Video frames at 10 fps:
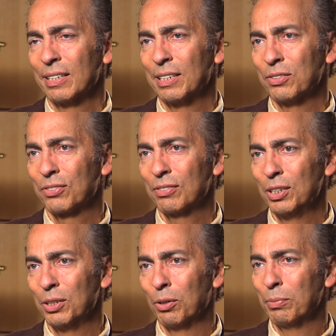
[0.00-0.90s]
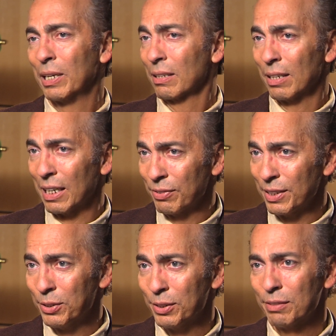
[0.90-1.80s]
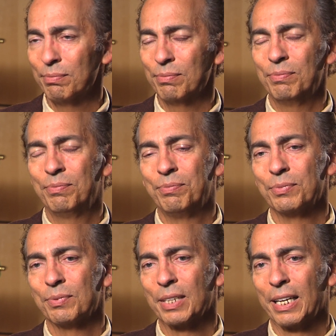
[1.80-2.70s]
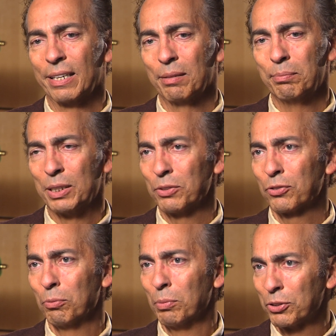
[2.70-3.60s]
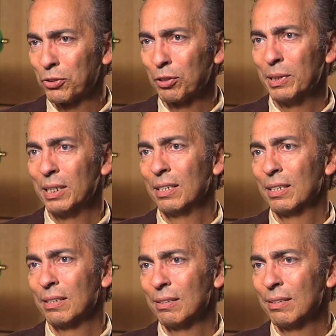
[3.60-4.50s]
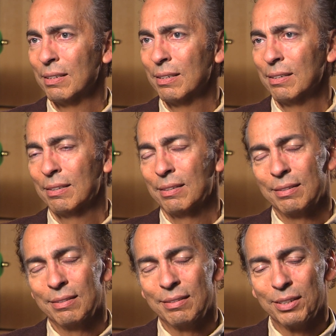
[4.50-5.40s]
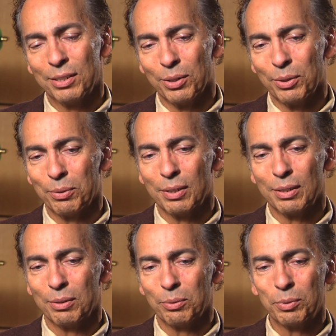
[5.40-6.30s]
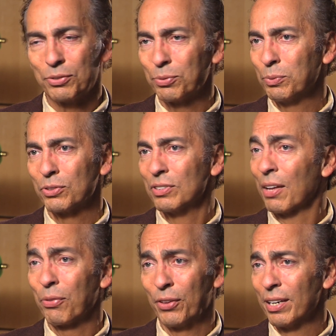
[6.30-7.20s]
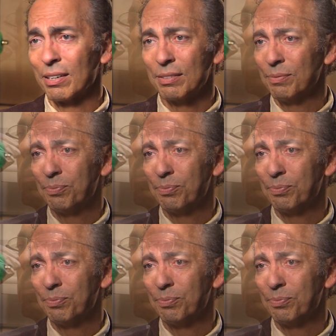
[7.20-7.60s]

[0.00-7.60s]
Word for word: has, you know, my livelihood and that meant so much to me and, you know, was not there.